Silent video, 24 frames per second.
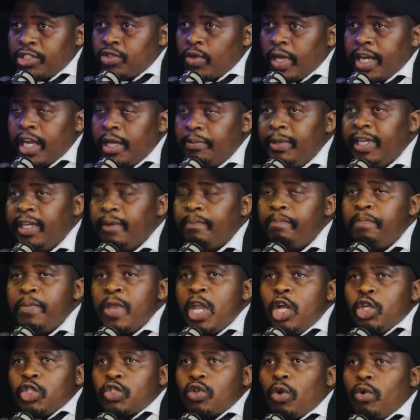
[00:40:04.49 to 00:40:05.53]
That's what I mean.
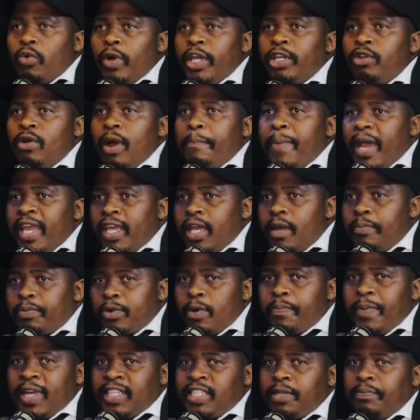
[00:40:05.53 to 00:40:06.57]
So when you are buying
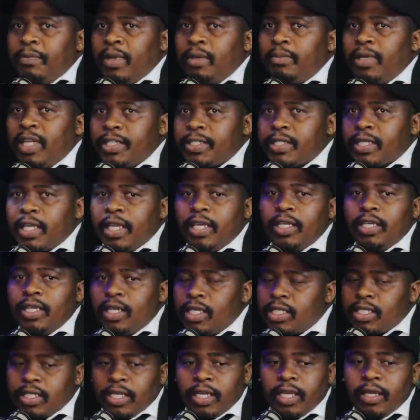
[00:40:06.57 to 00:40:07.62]
a property, maybe let's
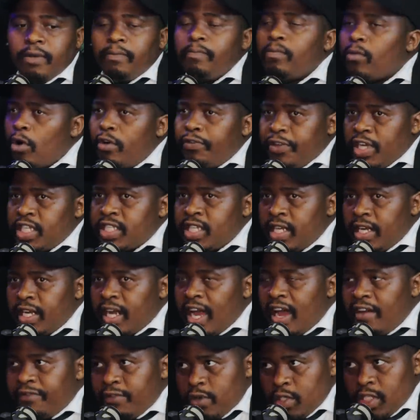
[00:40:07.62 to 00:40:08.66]
say it's um, obviously
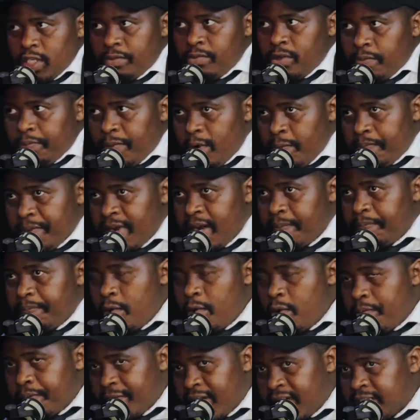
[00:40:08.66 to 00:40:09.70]
an affordable
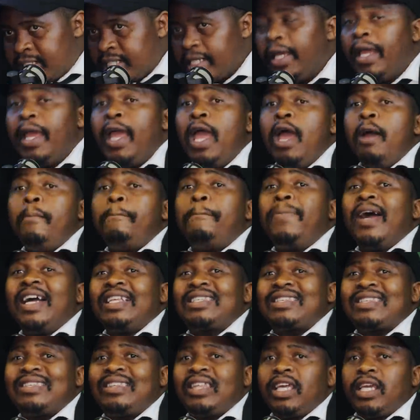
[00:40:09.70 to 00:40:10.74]
property,
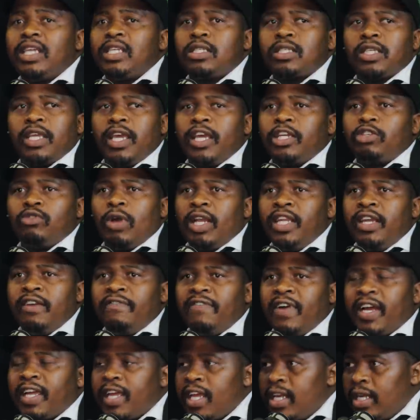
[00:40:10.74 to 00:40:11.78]
but there is
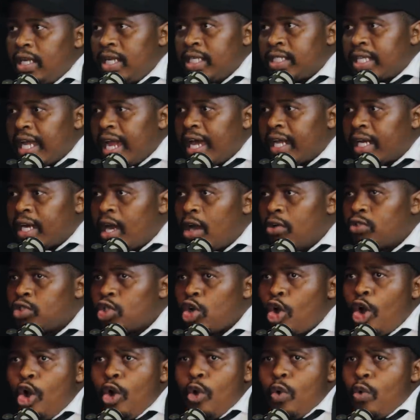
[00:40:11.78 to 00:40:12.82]
actually a vacant land
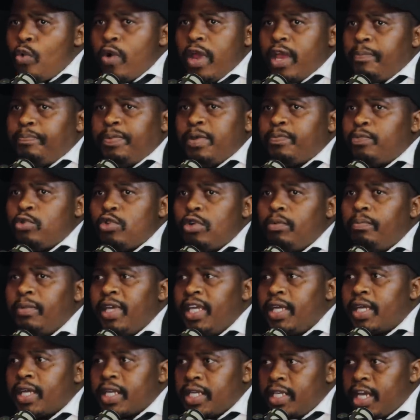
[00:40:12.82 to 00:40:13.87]
around where people
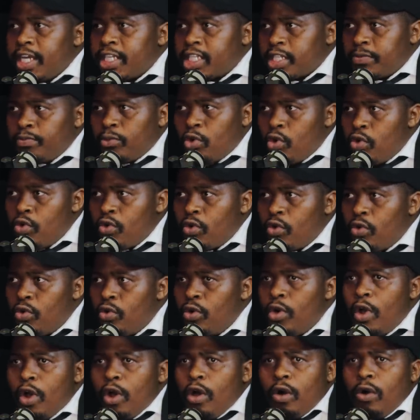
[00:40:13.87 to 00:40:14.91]
may create
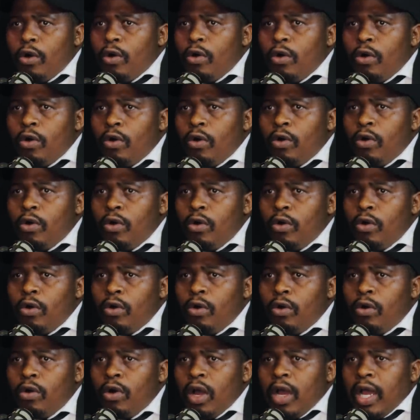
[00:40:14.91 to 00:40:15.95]
mkuku
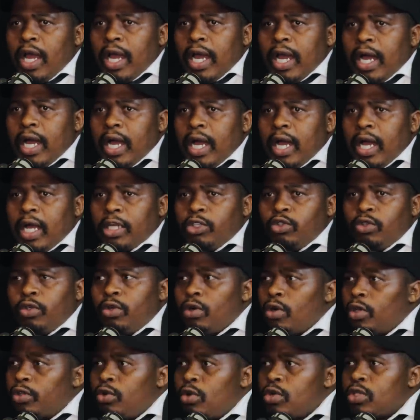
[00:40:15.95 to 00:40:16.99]
or, uh,
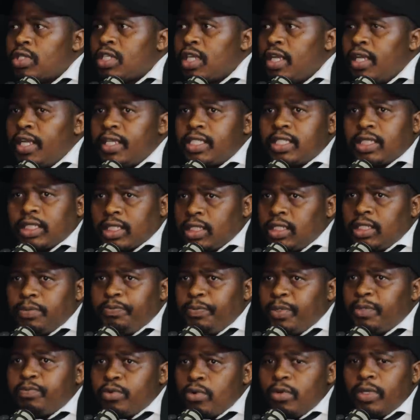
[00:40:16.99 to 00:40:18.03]
you know, those uh,
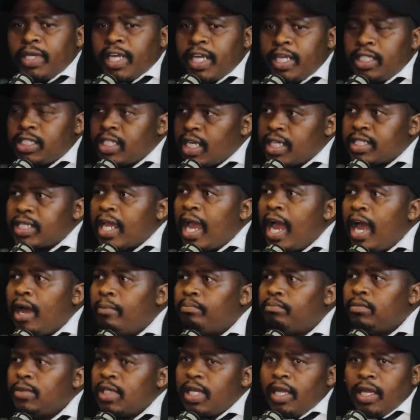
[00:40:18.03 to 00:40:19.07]
street people can just
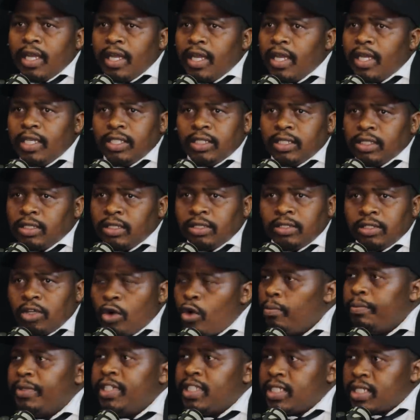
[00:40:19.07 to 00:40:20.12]
come
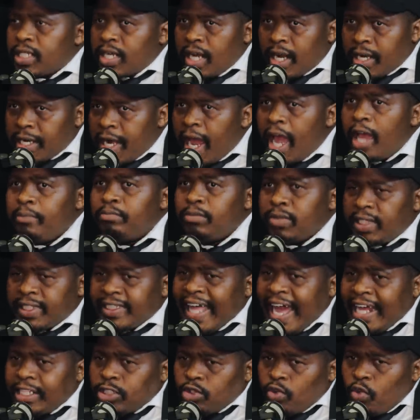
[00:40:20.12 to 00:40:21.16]
and commit crime.
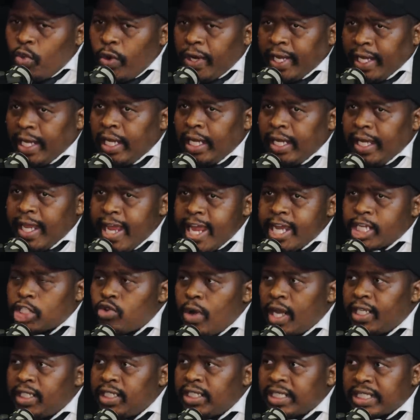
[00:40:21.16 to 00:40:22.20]
That will
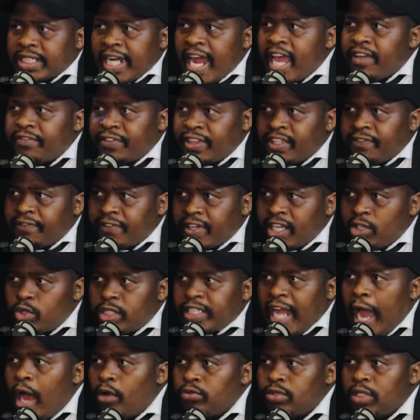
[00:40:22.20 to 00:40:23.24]
actually drive the
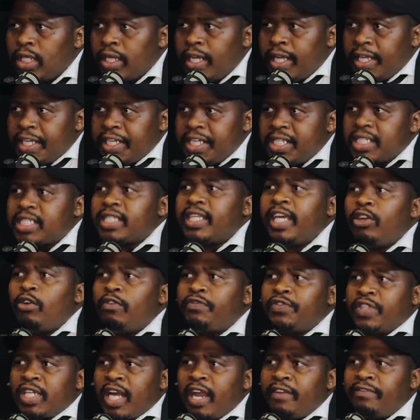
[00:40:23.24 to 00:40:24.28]
value down
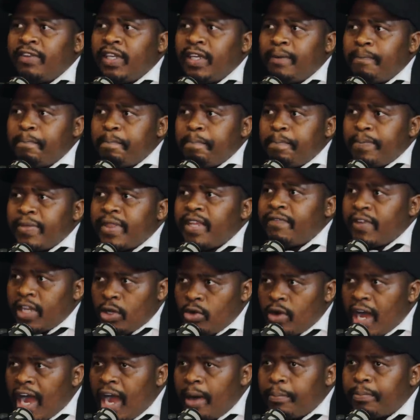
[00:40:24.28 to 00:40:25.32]
instead of driving the
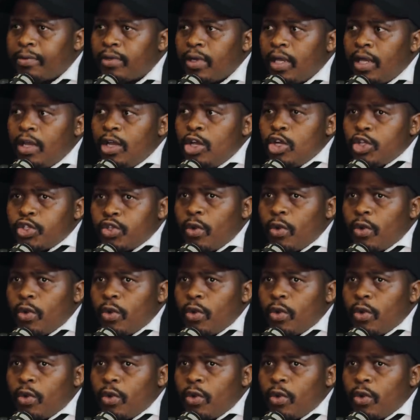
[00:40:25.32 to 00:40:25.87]
value up. up.